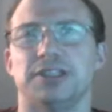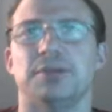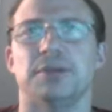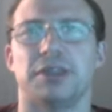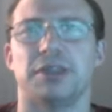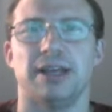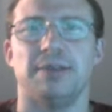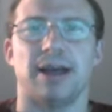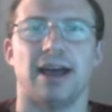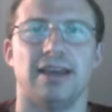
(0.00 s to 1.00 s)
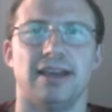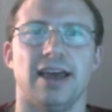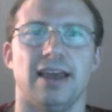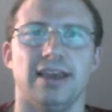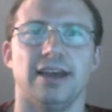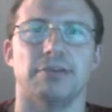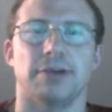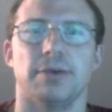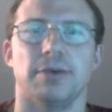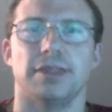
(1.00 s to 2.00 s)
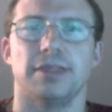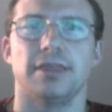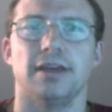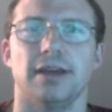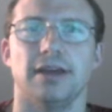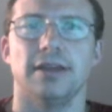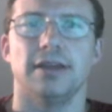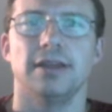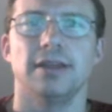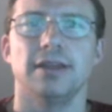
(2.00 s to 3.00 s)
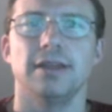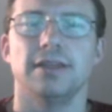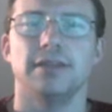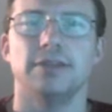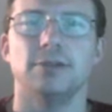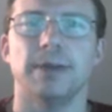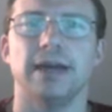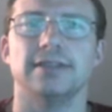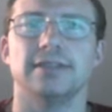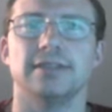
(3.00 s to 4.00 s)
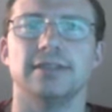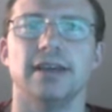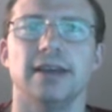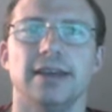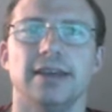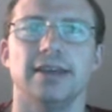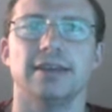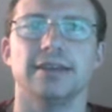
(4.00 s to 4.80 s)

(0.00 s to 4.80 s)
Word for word: two and three, but I I agree with the the two picks. Like okay.